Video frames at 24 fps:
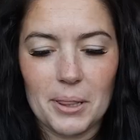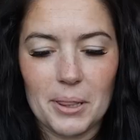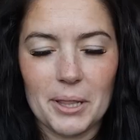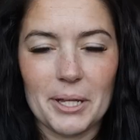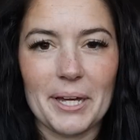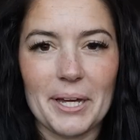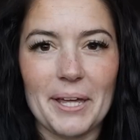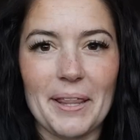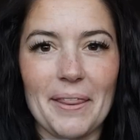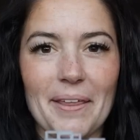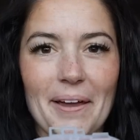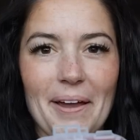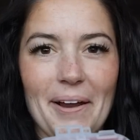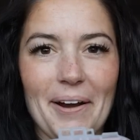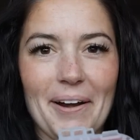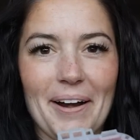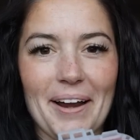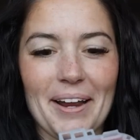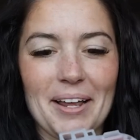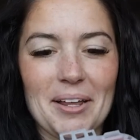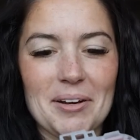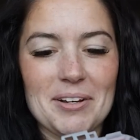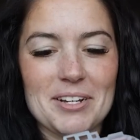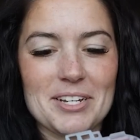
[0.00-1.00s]
Look at there,
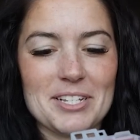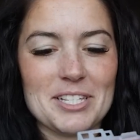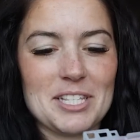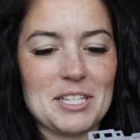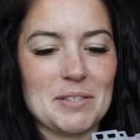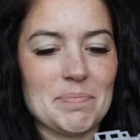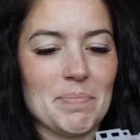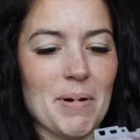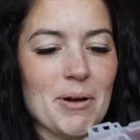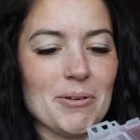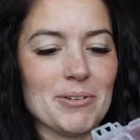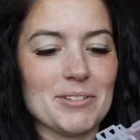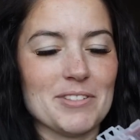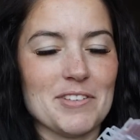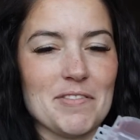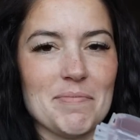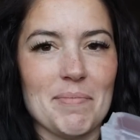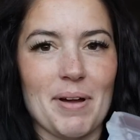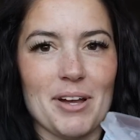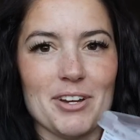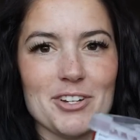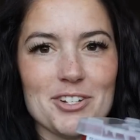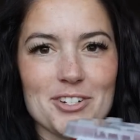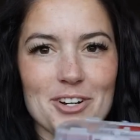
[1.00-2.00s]
I can dispose of
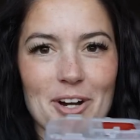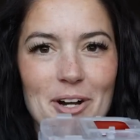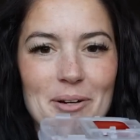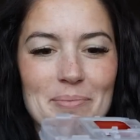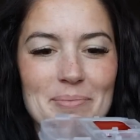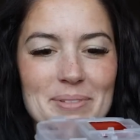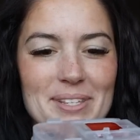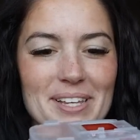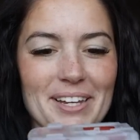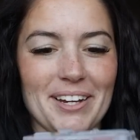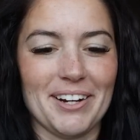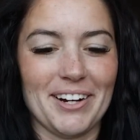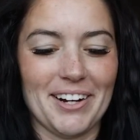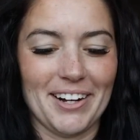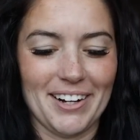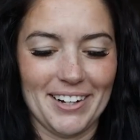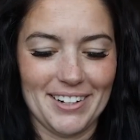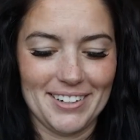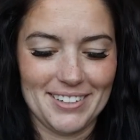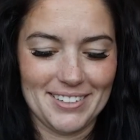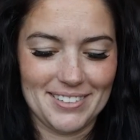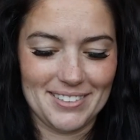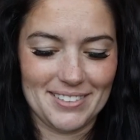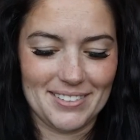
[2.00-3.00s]
my Sharps
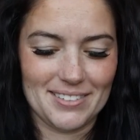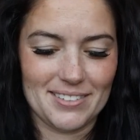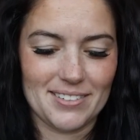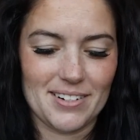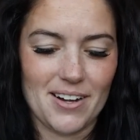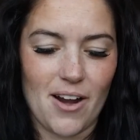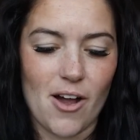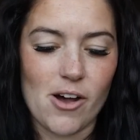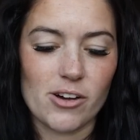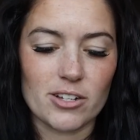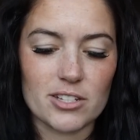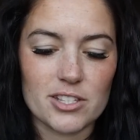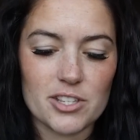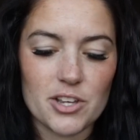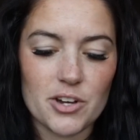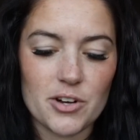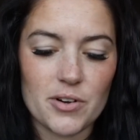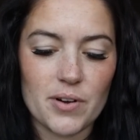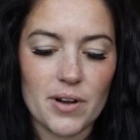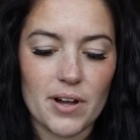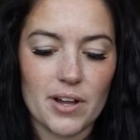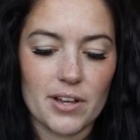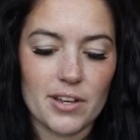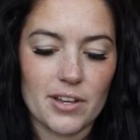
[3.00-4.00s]
here.
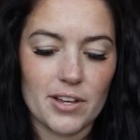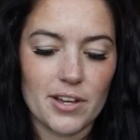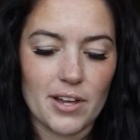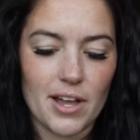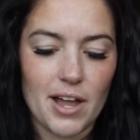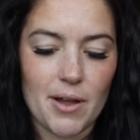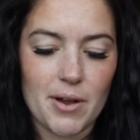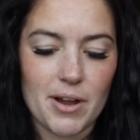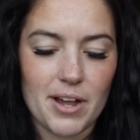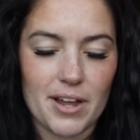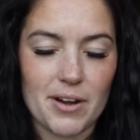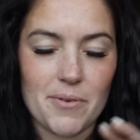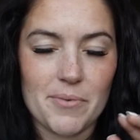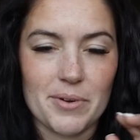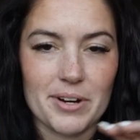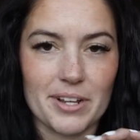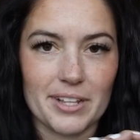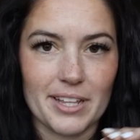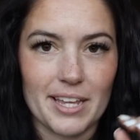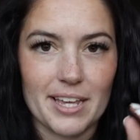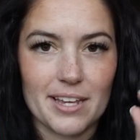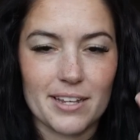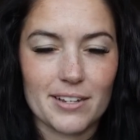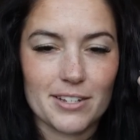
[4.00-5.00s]
Also, I kind of want
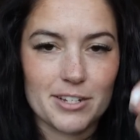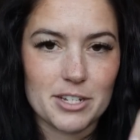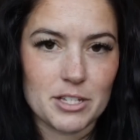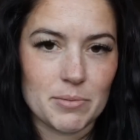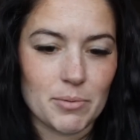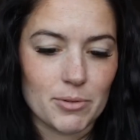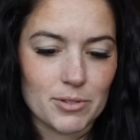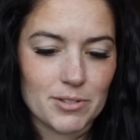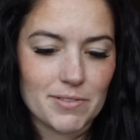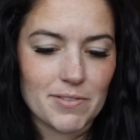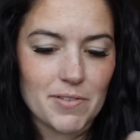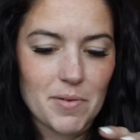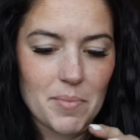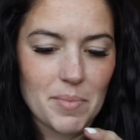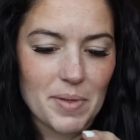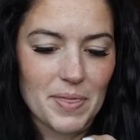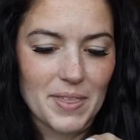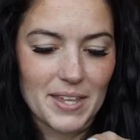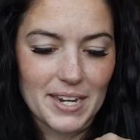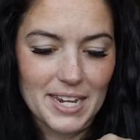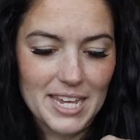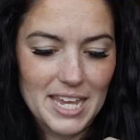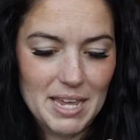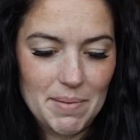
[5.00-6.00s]
to like dispose of them but
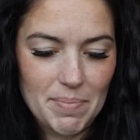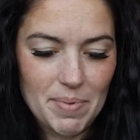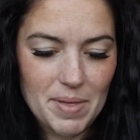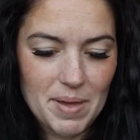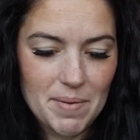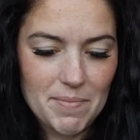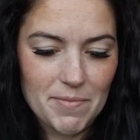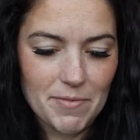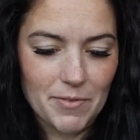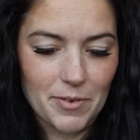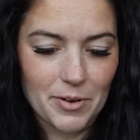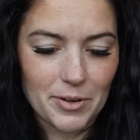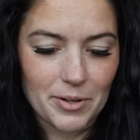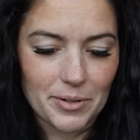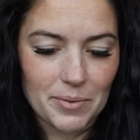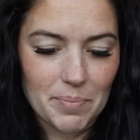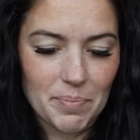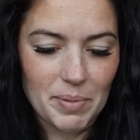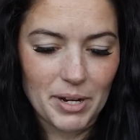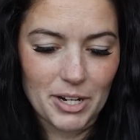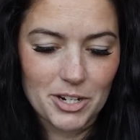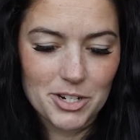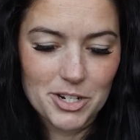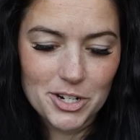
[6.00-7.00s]
then keep them for
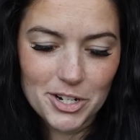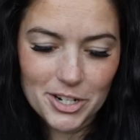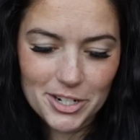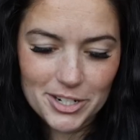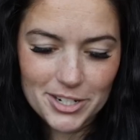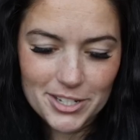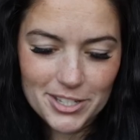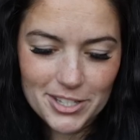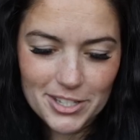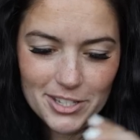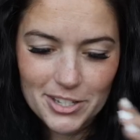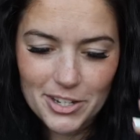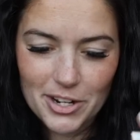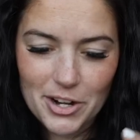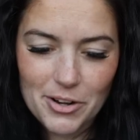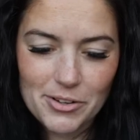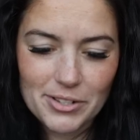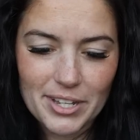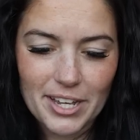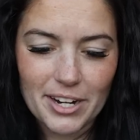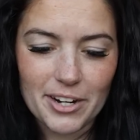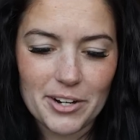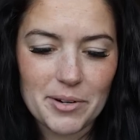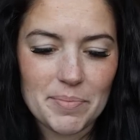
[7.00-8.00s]
pictures, you know,
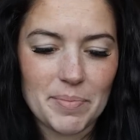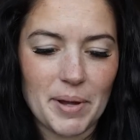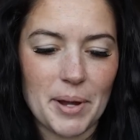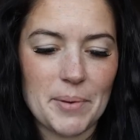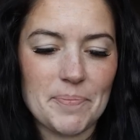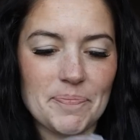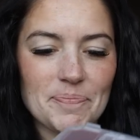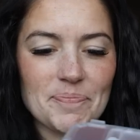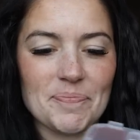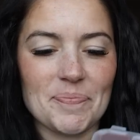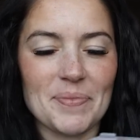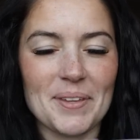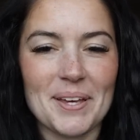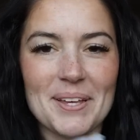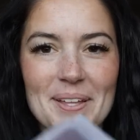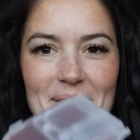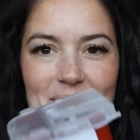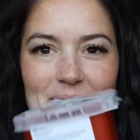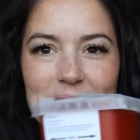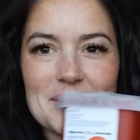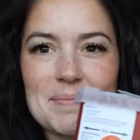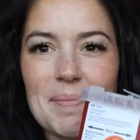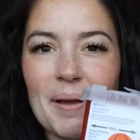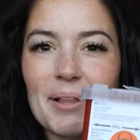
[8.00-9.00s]
later, but
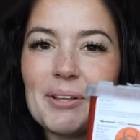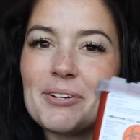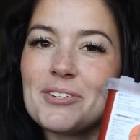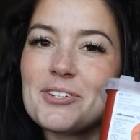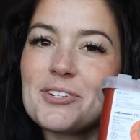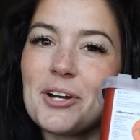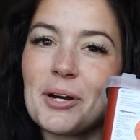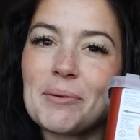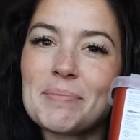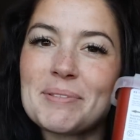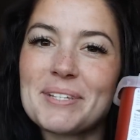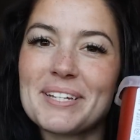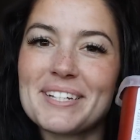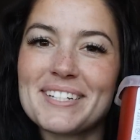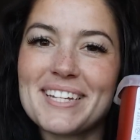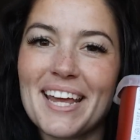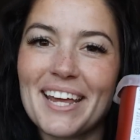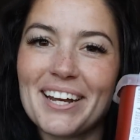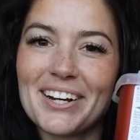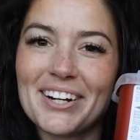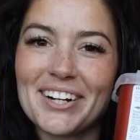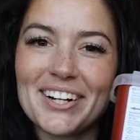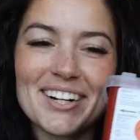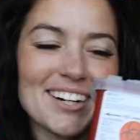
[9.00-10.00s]
there's my little Sharps
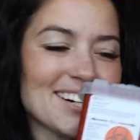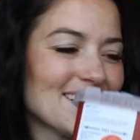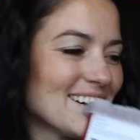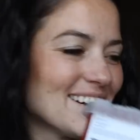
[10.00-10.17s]
container.